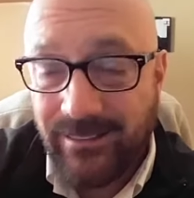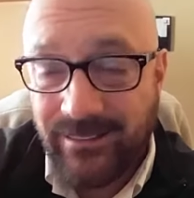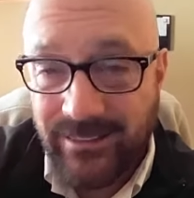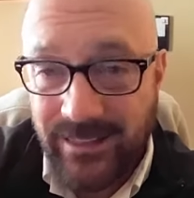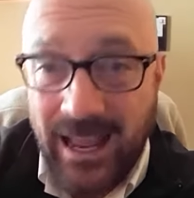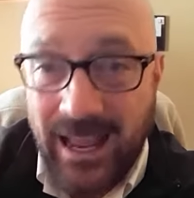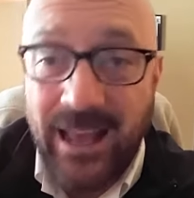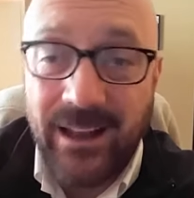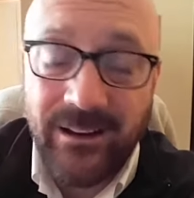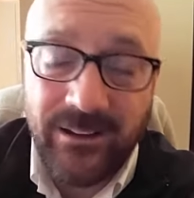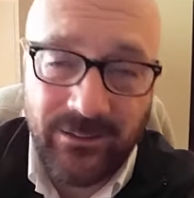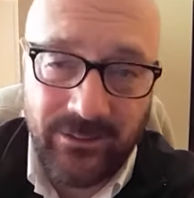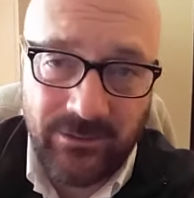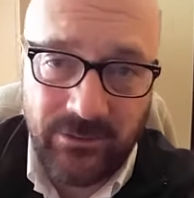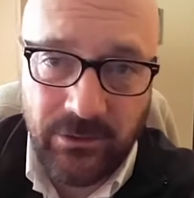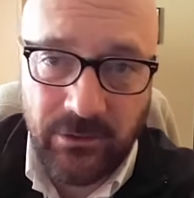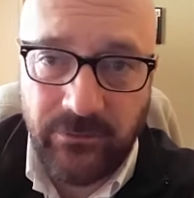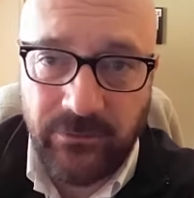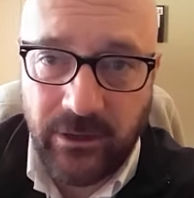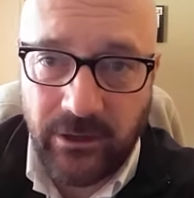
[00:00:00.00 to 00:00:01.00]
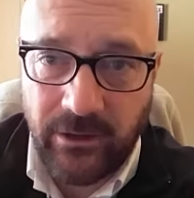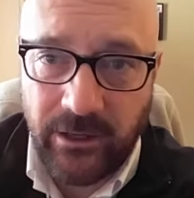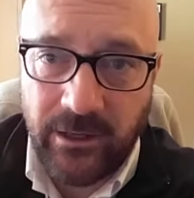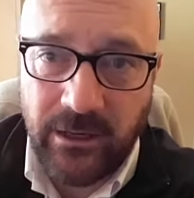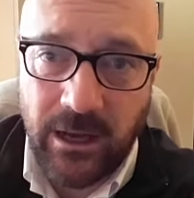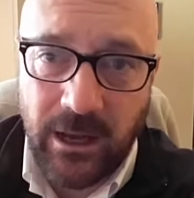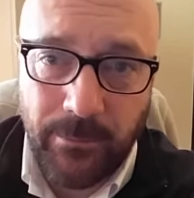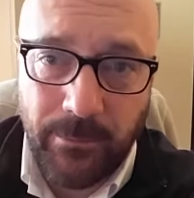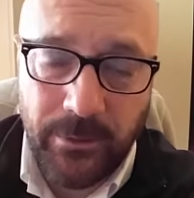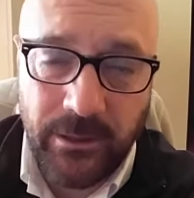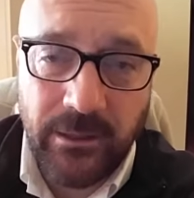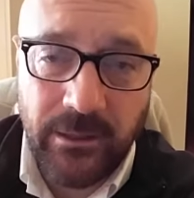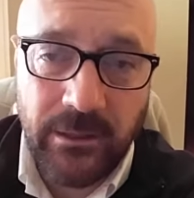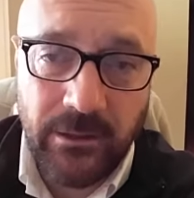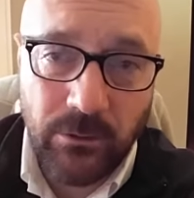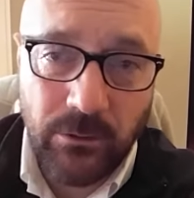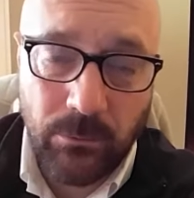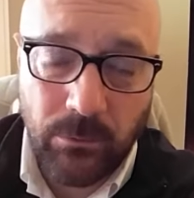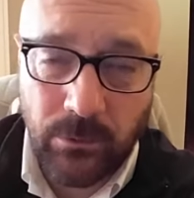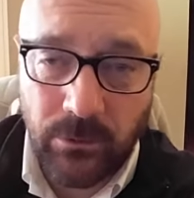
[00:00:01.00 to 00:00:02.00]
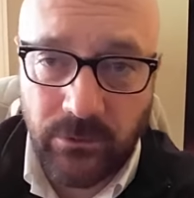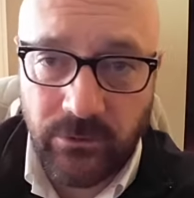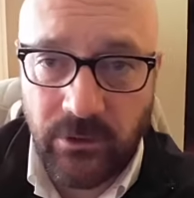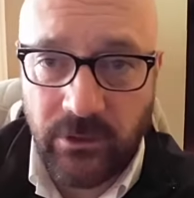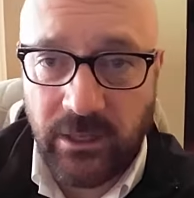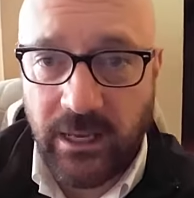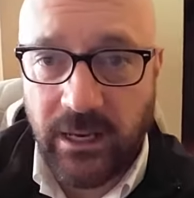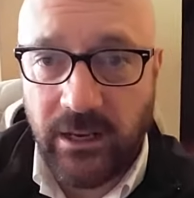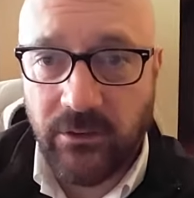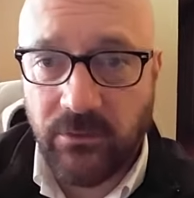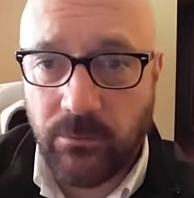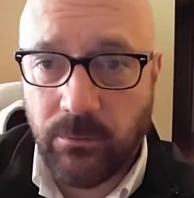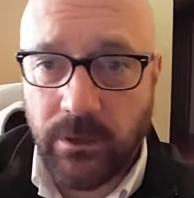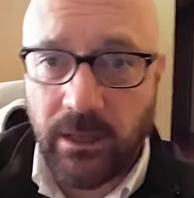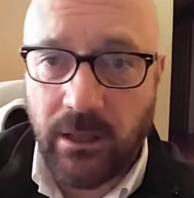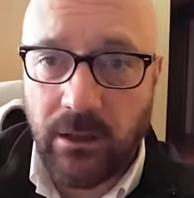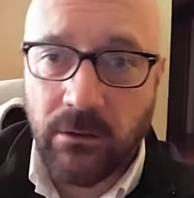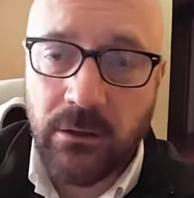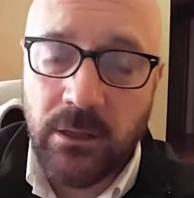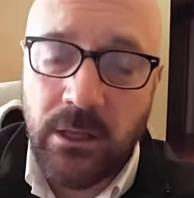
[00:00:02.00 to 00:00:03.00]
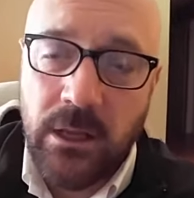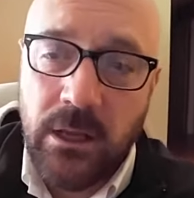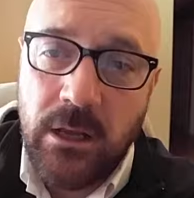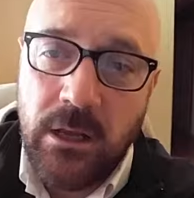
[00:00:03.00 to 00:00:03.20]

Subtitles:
That is still very common in the world today as well.